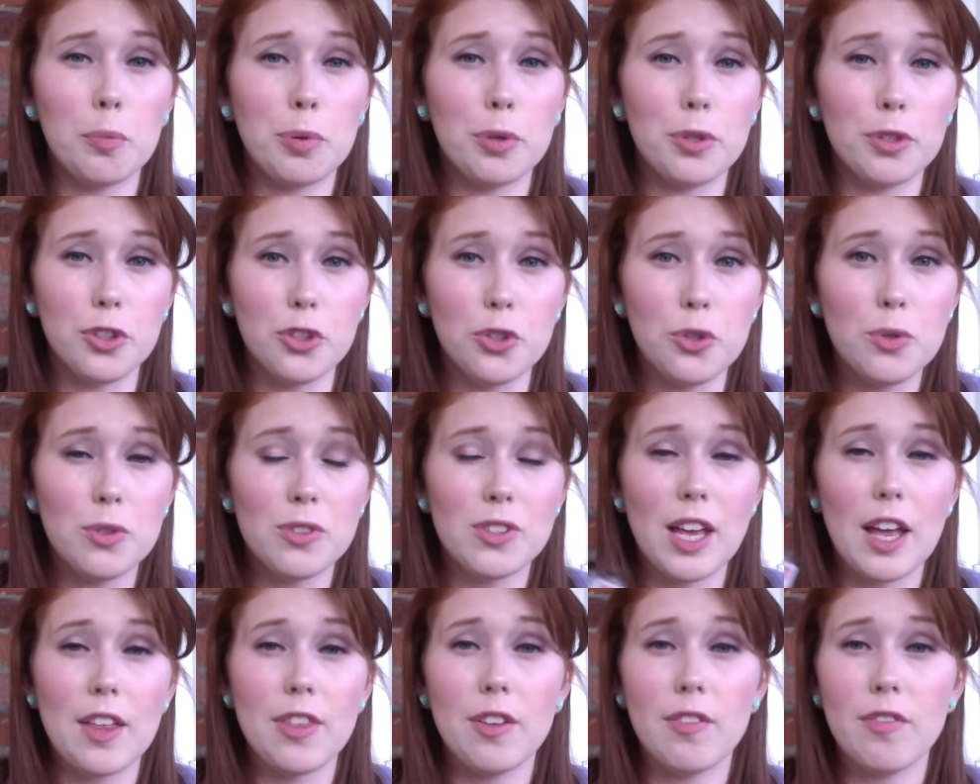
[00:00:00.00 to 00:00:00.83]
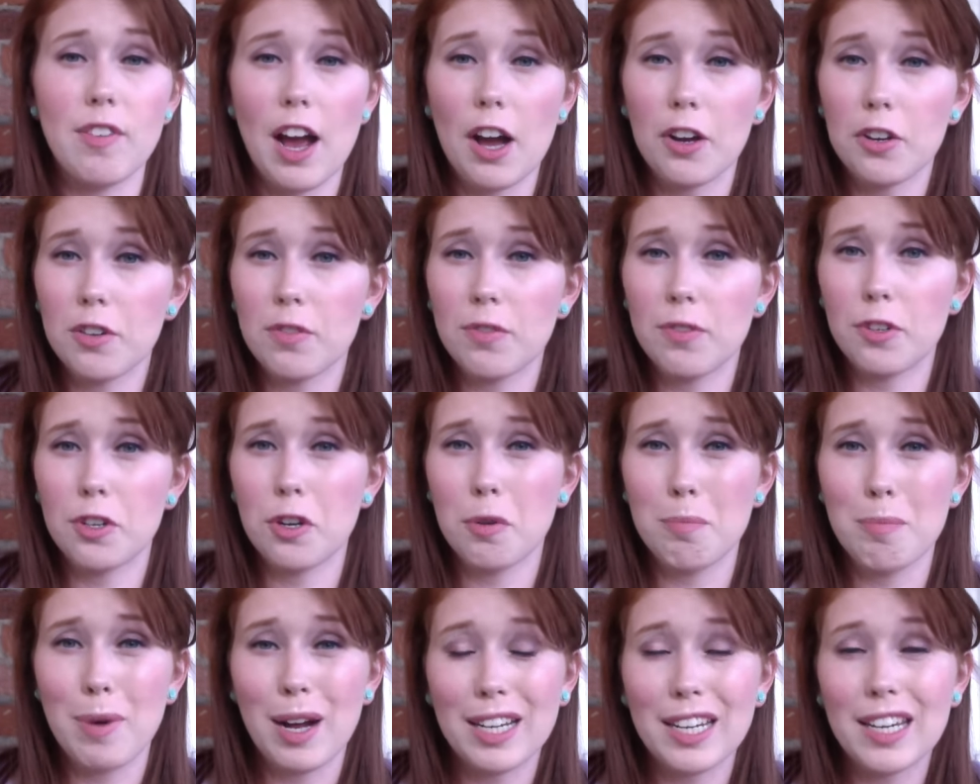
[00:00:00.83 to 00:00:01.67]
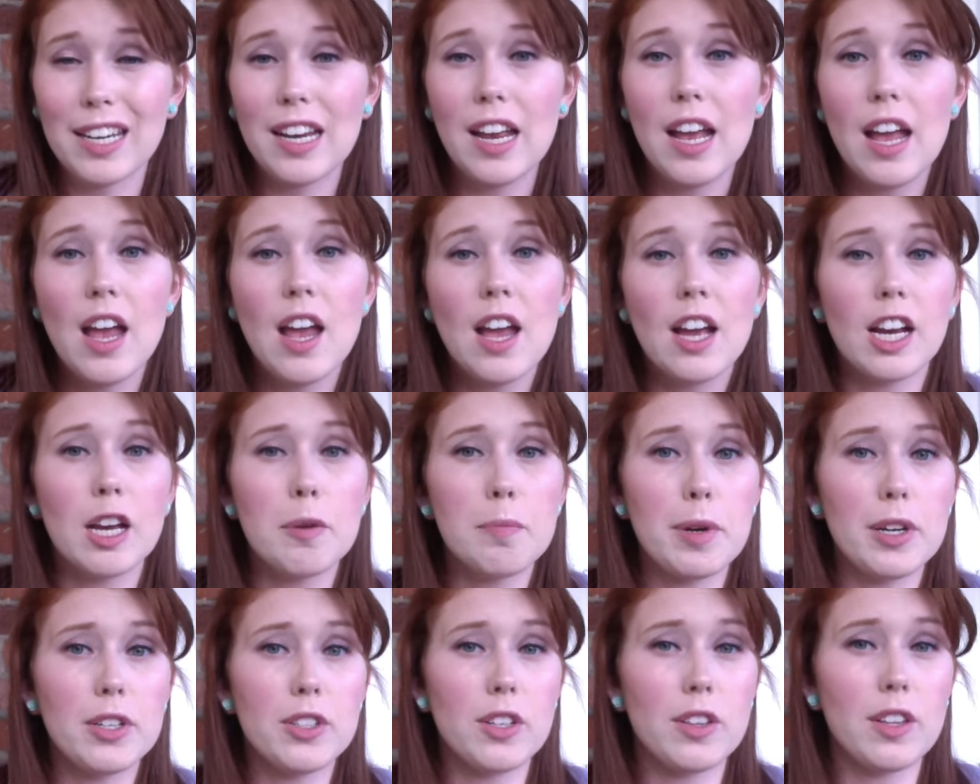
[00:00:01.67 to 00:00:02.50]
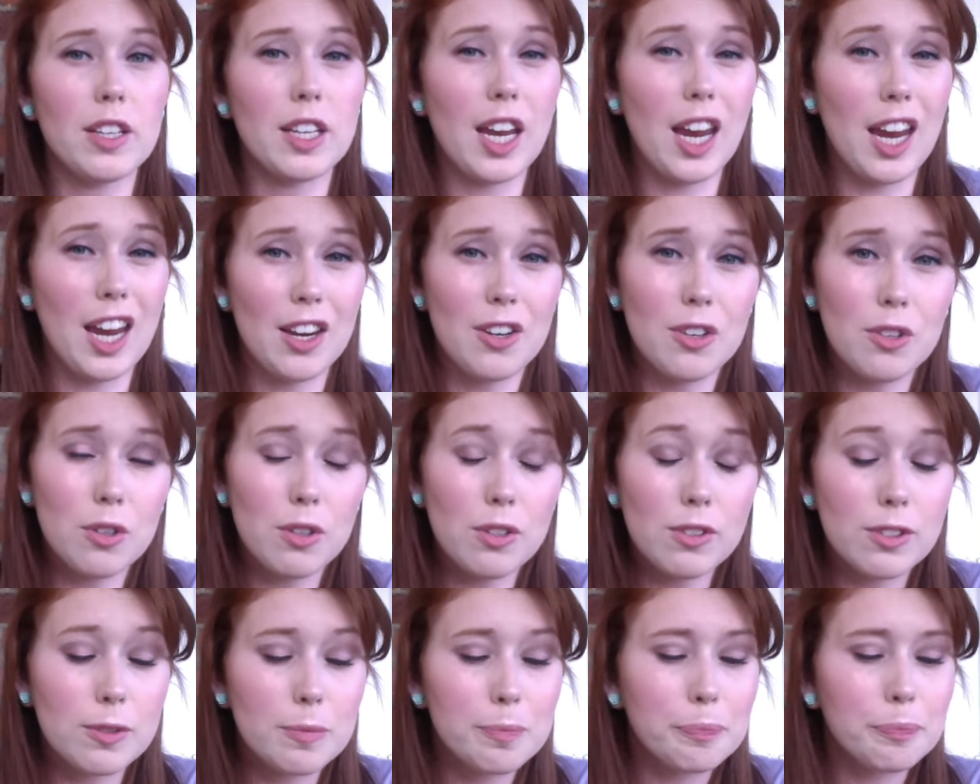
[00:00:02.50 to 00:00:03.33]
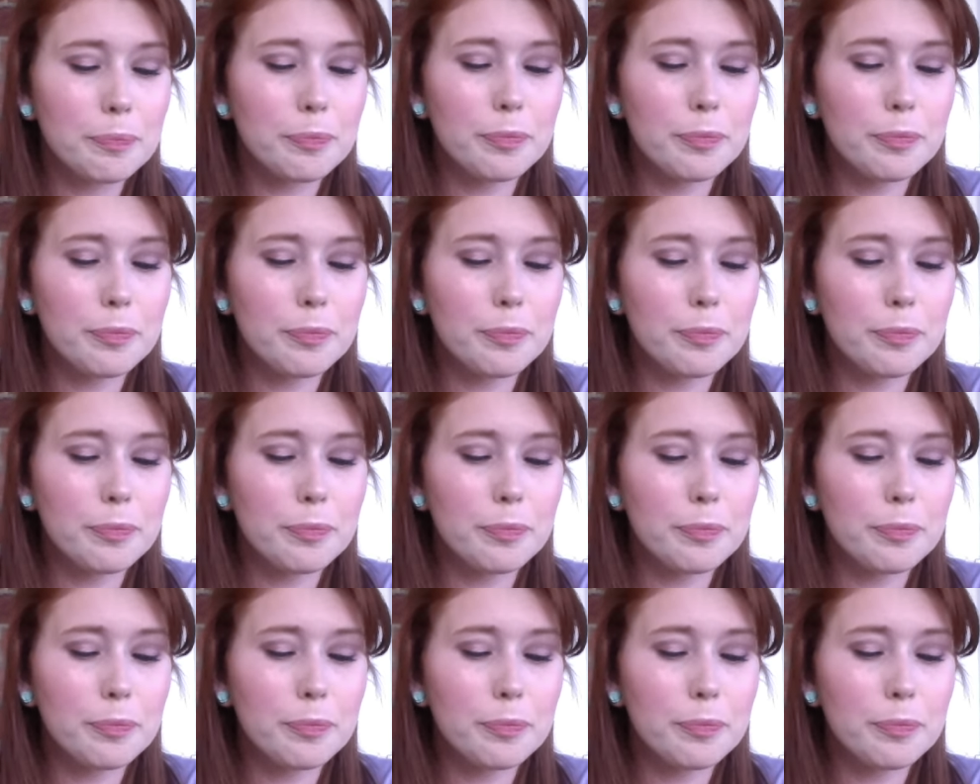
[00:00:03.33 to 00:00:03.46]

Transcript: produce and the value for your money compared to the candles.